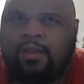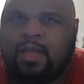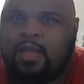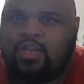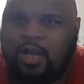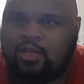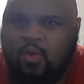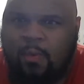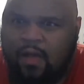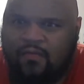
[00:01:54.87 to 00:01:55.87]
Deadshot's a
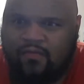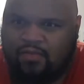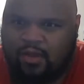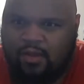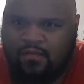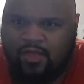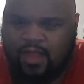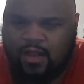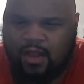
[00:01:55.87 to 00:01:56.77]
ripoff of thinking